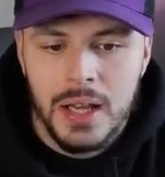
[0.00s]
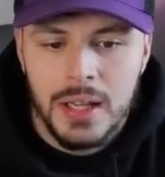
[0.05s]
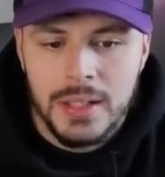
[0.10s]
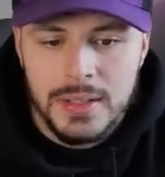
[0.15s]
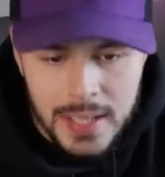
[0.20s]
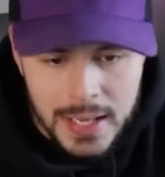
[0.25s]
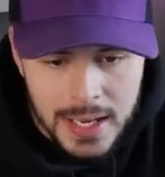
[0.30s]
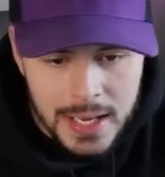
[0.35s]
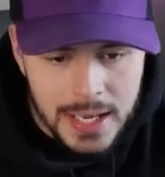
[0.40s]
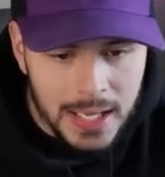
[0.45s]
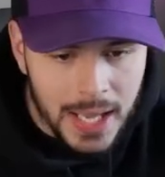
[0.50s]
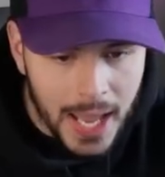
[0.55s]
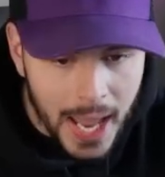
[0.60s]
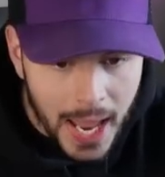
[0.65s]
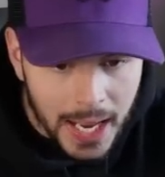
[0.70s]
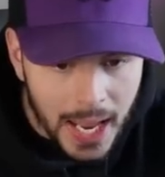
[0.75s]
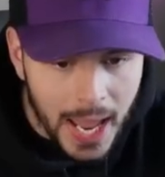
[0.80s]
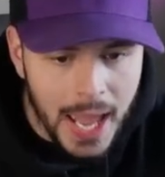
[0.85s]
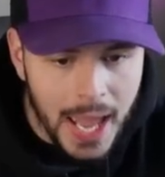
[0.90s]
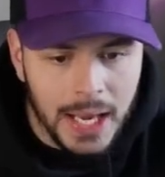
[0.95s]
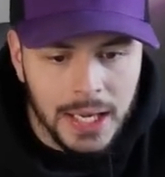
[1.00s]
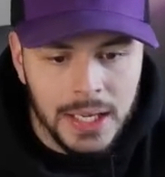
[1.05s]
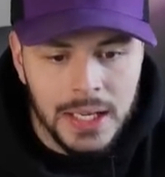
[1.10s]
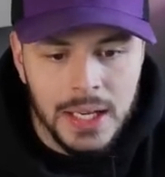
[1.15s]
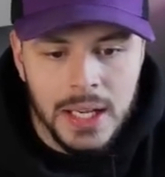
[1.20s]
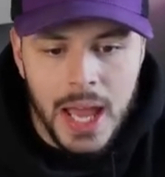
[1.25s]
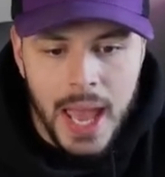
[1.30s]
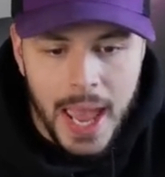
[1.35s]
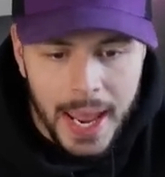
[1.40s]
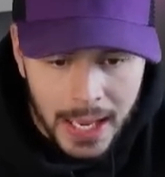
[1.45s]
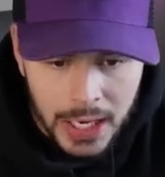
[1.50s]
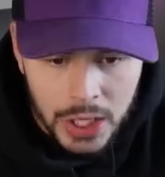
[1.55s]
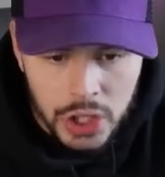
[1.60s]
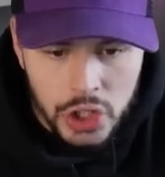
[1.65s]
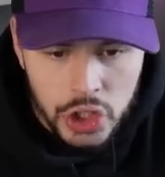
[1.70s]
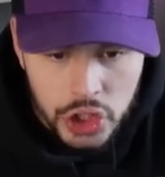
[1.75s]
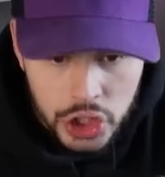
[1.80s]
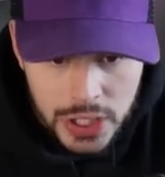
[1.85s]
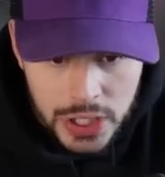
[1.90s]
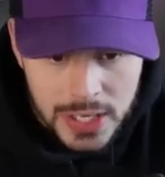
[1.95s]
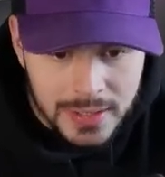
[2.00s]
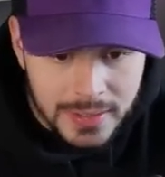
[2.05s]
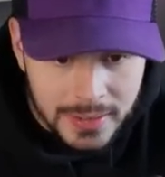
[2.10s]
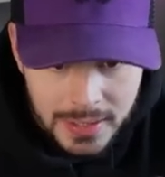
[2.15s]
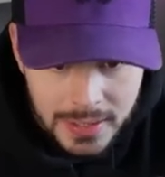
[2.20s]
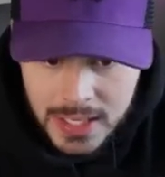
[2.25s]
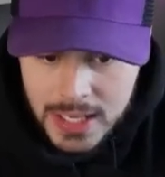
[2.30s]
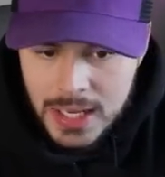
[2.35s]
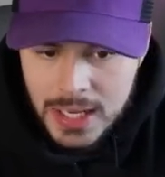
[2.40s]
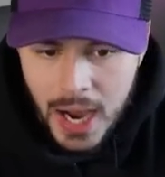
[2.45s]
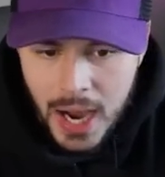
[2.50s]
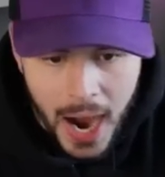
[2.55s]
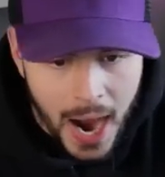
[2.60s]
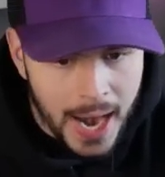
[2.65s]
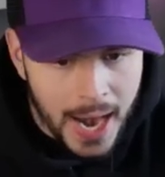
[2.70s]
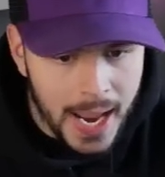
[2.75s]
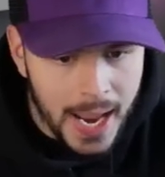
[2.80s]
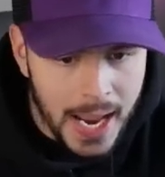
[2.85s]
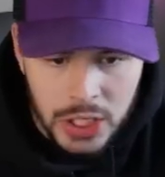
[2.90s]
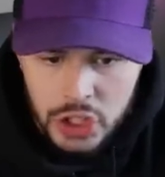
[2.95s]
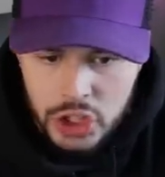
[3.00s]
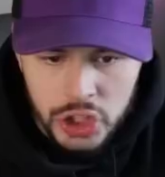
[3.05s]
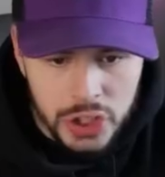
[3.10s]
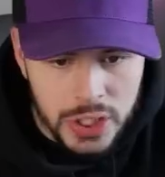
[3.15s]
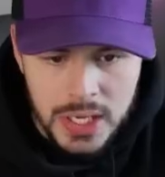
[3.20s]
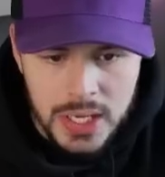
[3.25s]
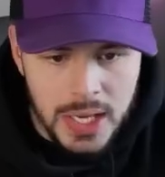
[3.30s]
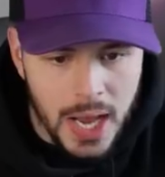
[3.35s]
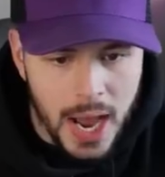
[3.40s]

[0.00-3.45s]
TKN, NGC, IHT.